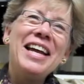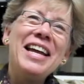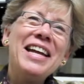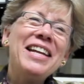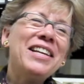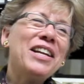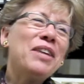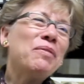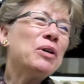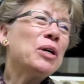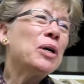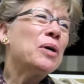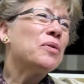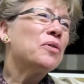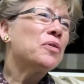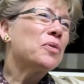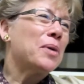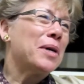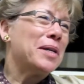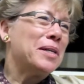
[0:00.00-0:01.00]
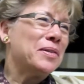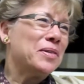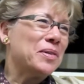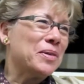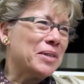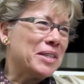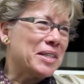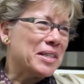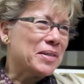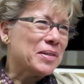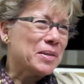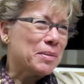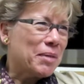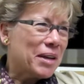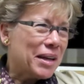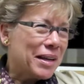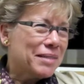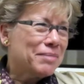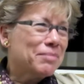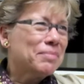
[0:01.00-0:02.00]
It never goes quite as you
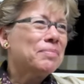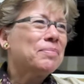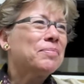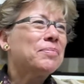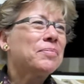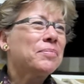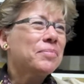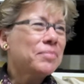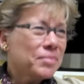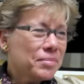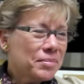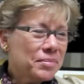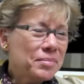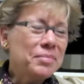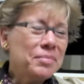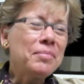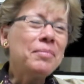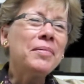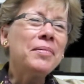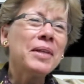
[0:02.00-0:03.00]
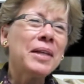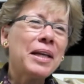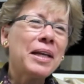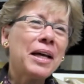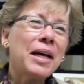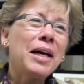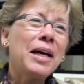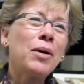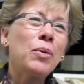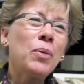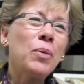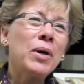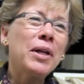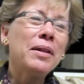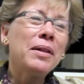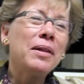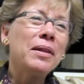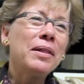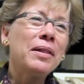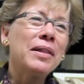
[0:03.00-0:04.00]
anticipate. One
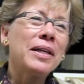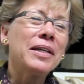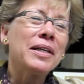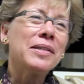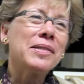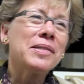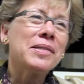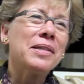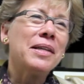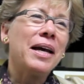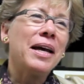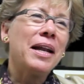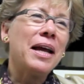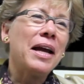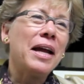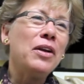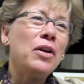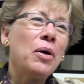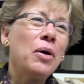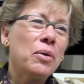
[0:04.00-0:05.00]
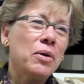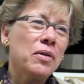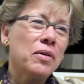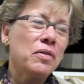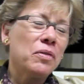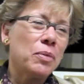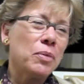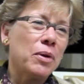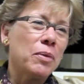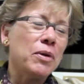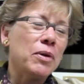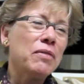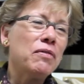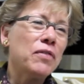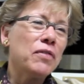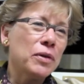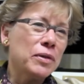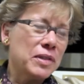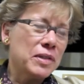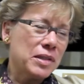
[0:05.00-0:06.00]
of the things that I noticed when we
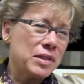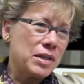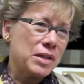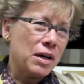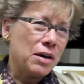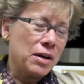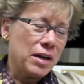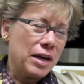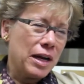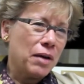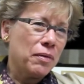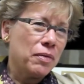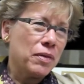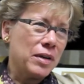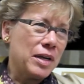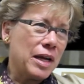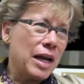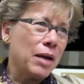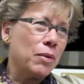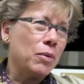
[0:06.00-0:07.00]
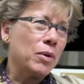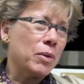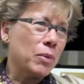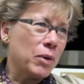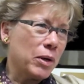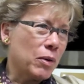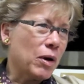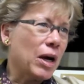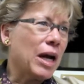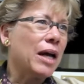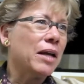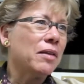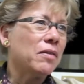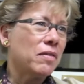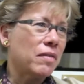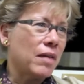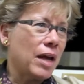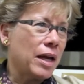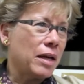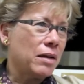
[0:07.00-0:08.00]
first started out the day, when we were on
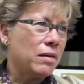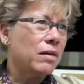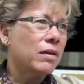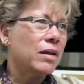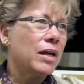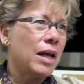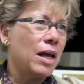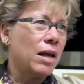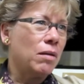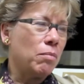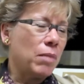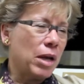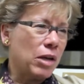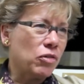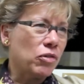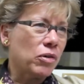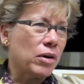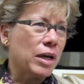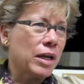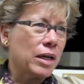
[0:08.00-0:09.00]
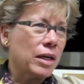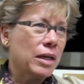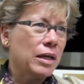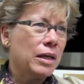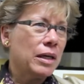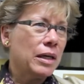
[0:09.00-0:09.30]
site and measuring,